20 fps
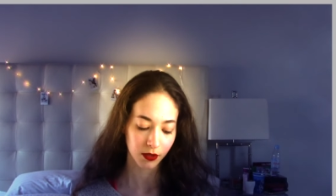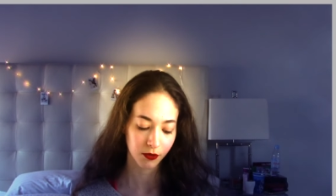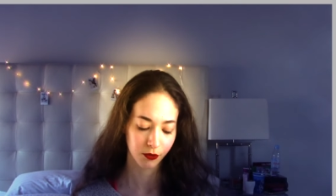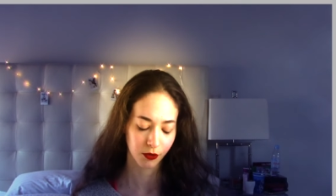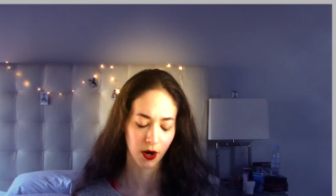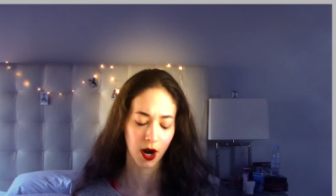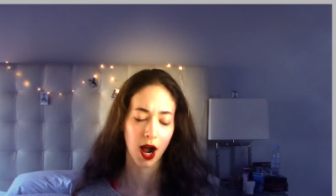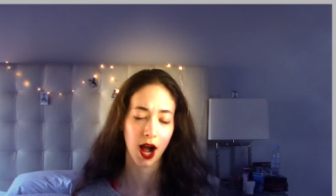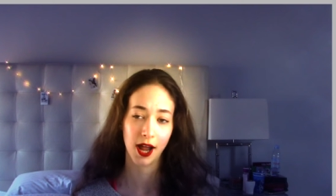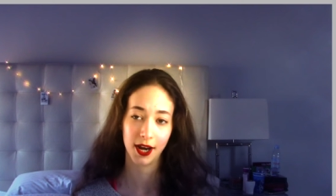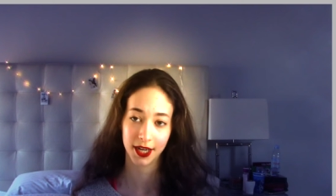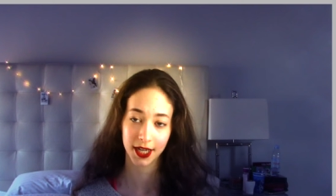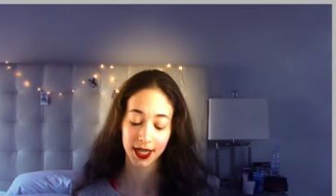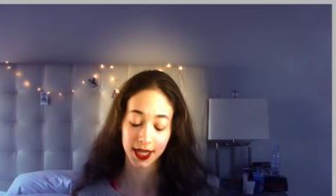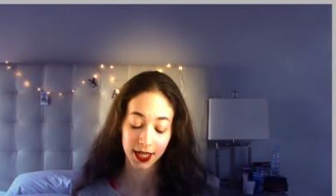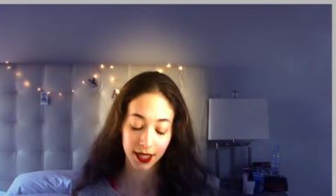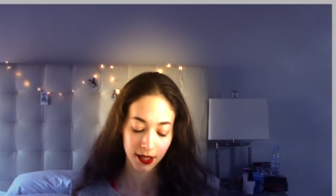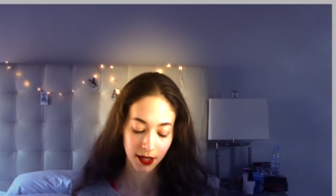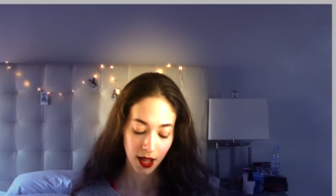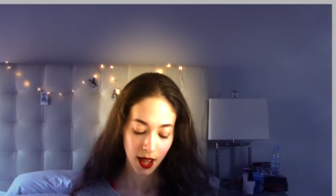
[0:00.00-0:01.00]
for
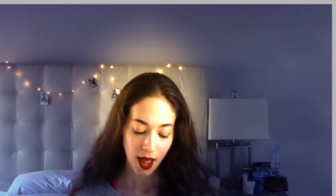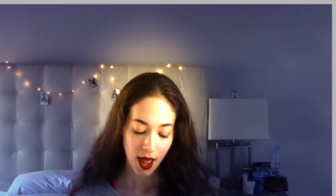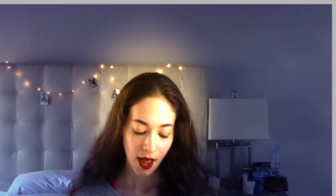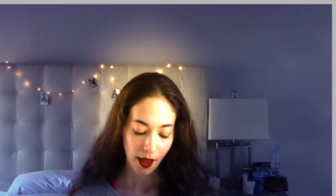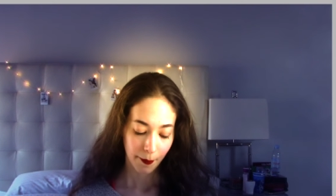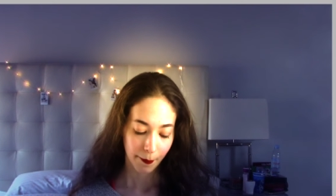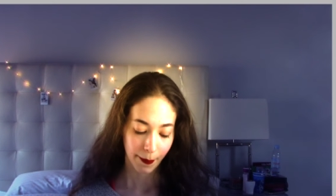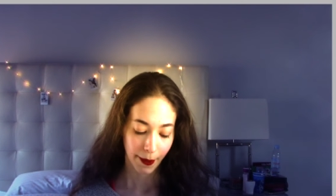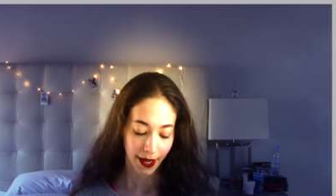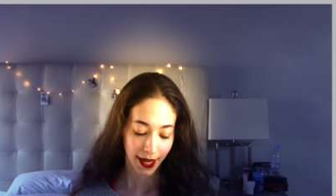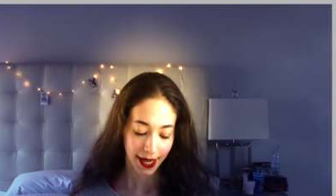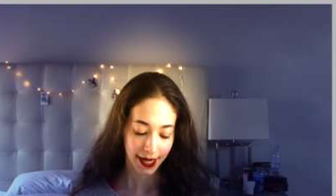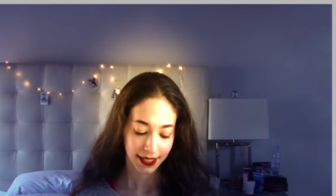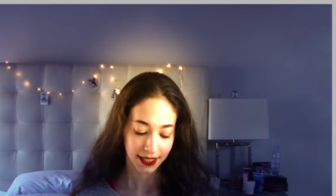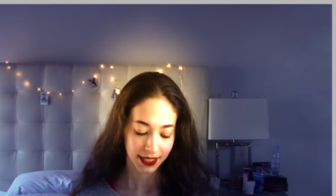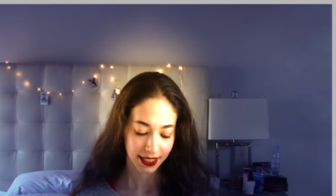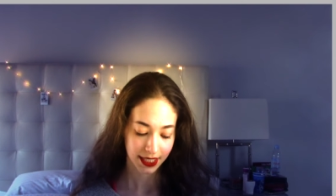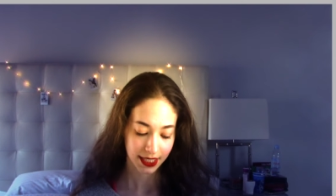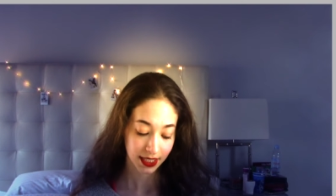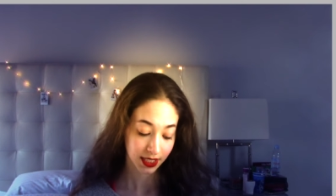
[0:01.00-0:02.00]
Hanukkah,
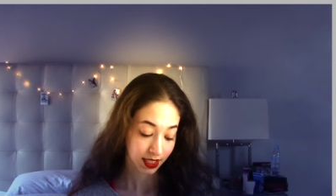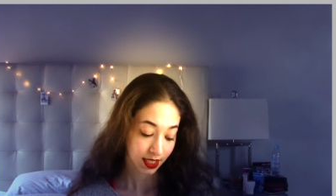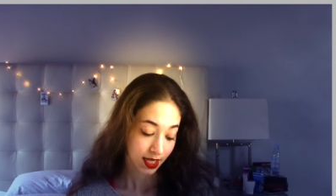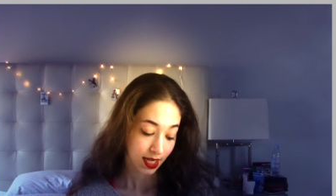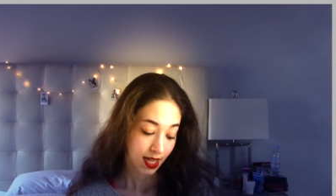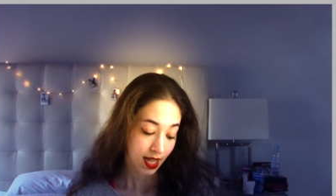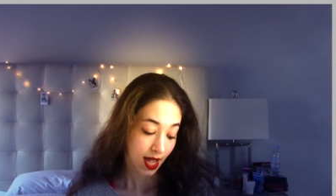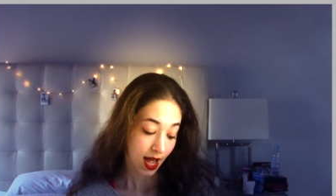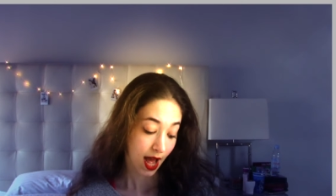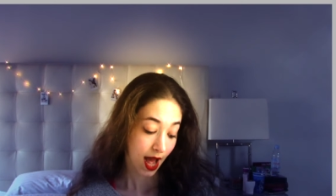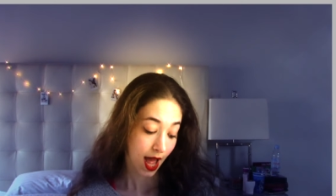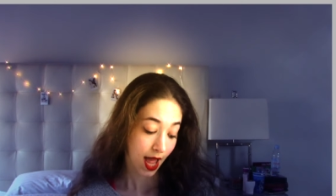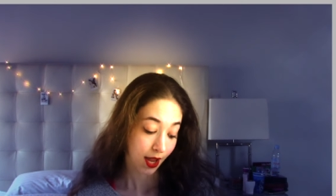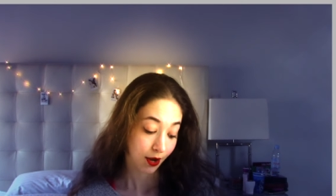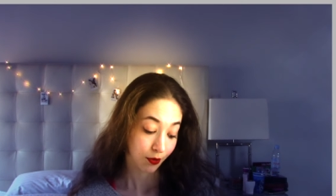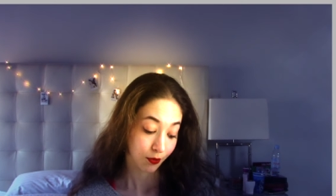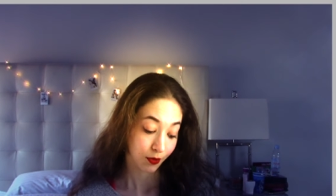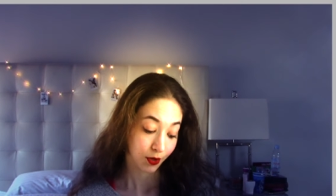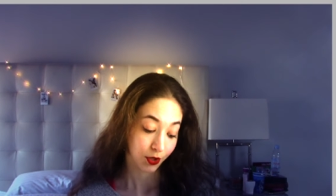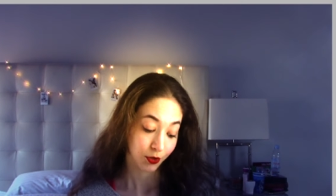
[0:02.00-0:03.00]
but
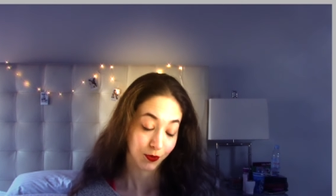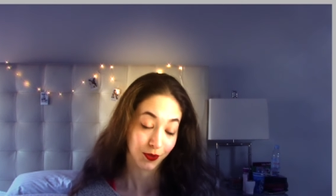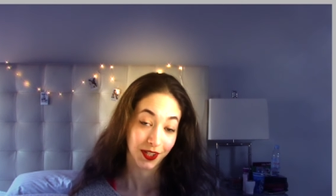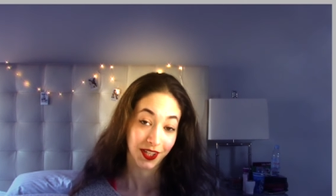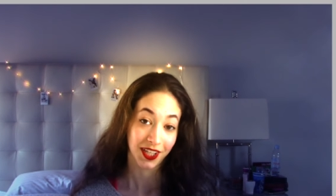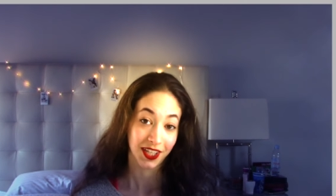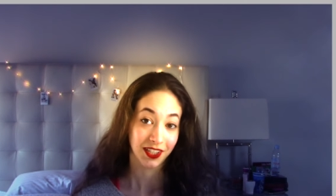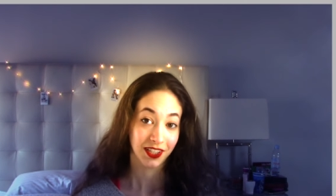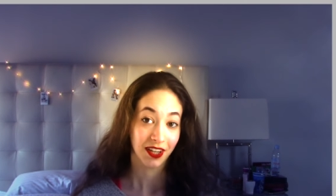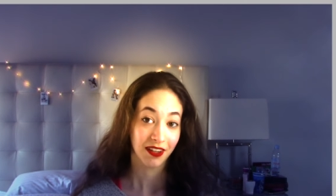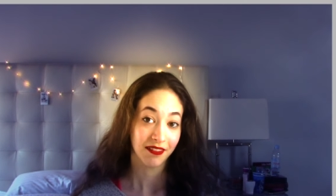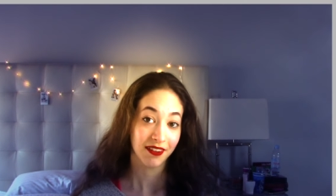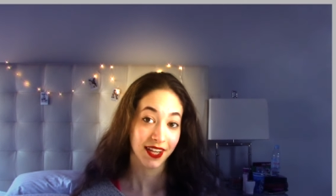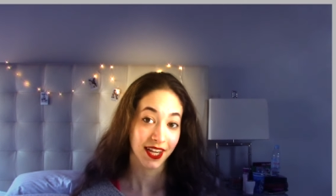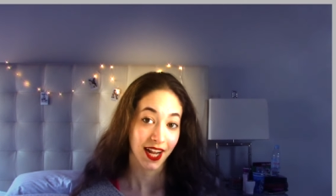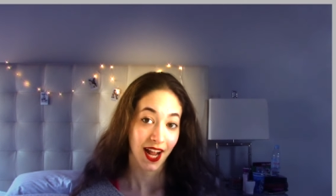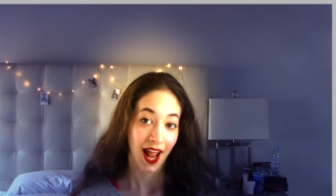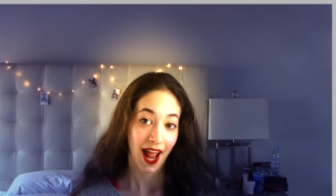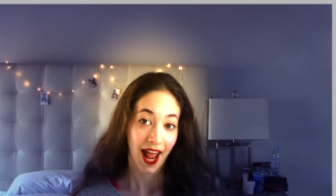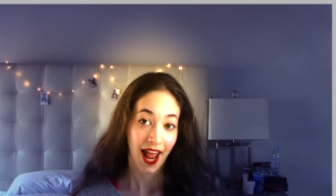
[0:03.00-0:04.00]
I would really love
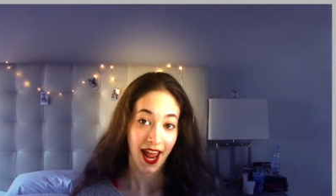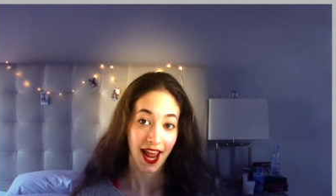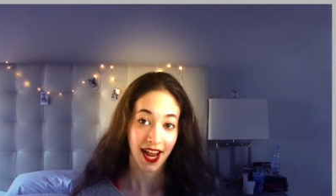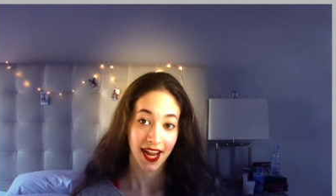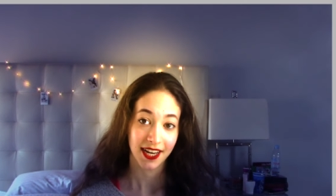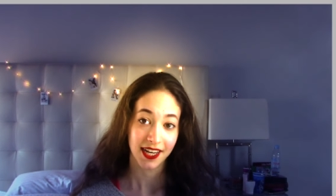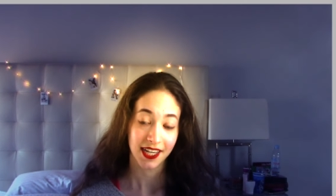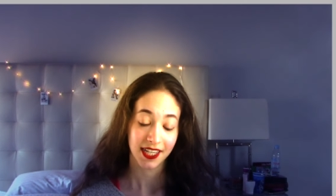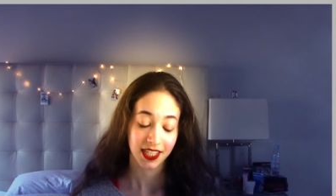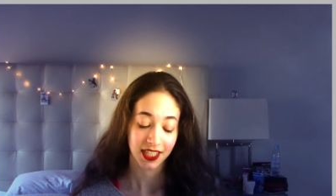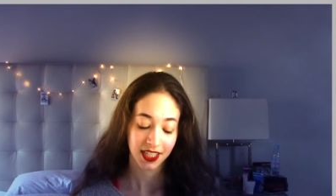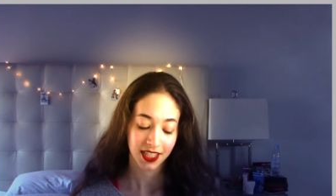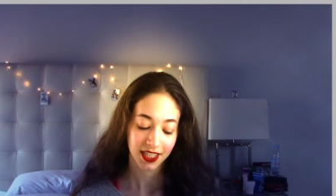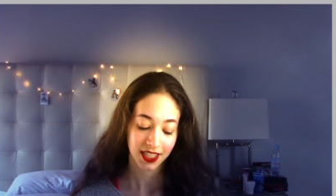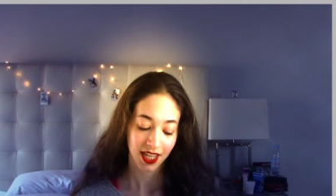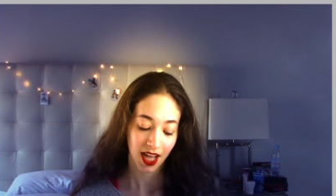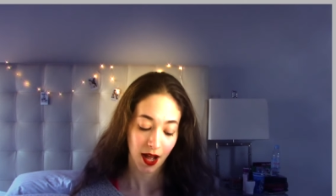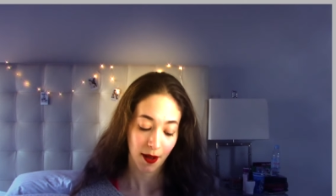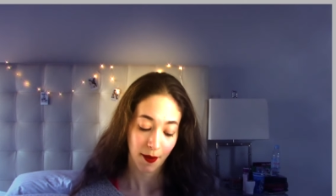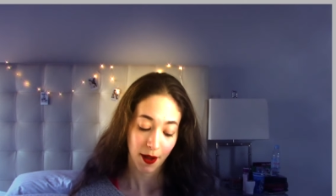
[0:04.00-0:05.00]
it and
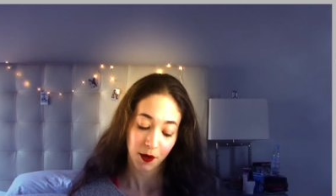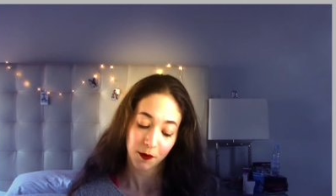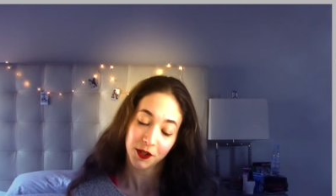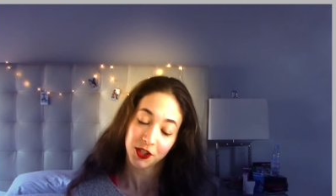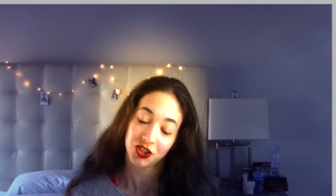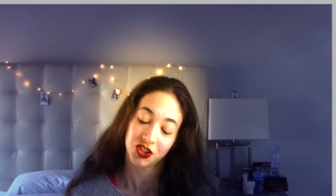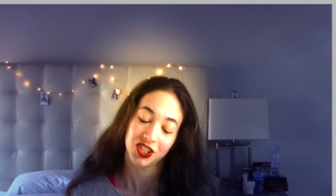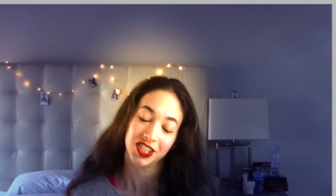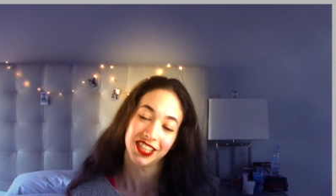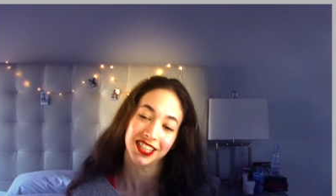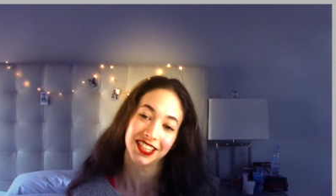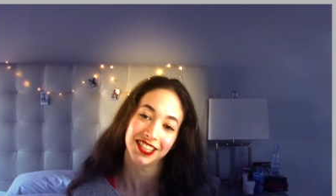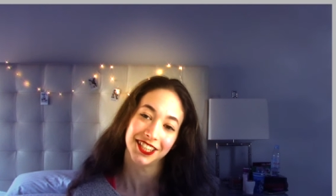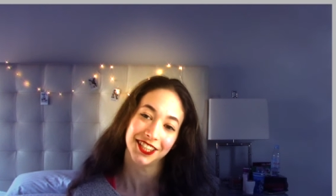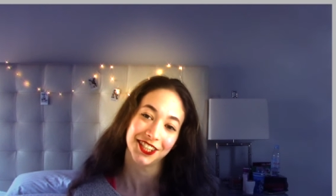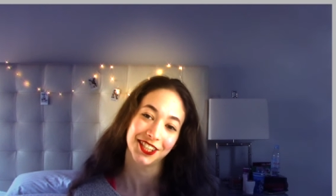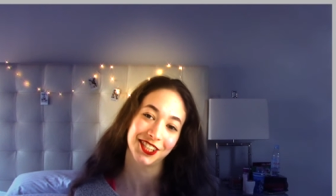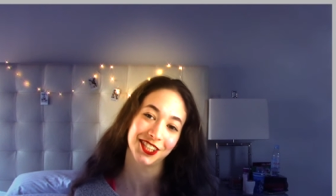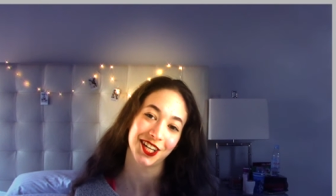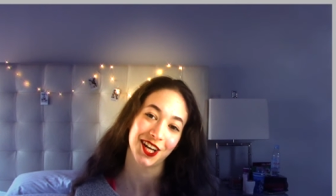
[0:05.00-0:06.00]
it's on my wish
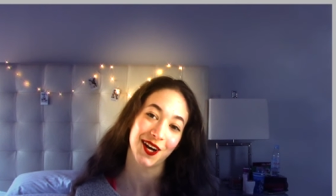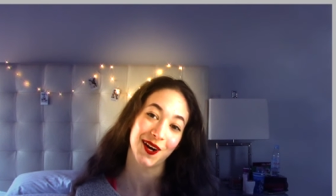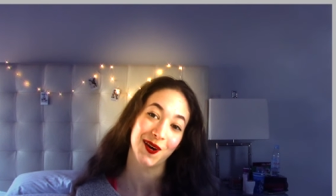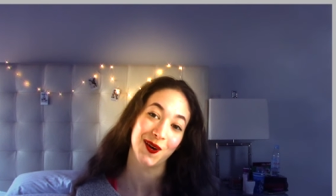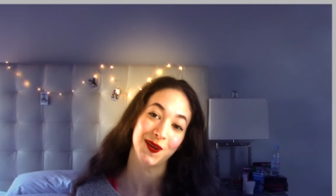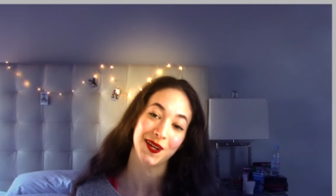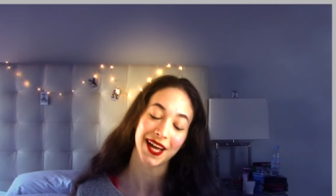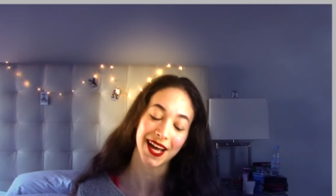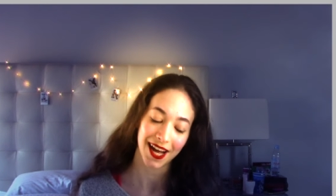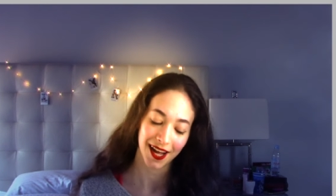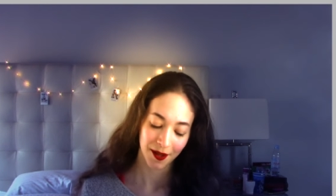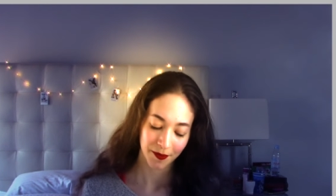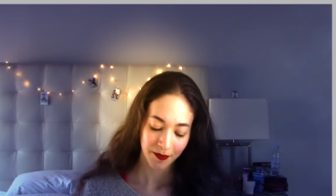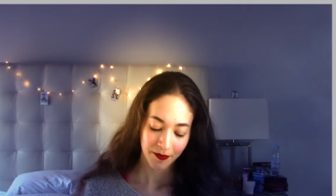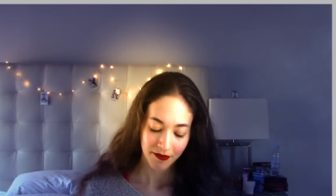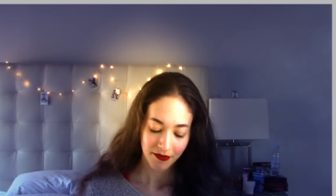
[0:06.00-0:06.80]
list. So yeah.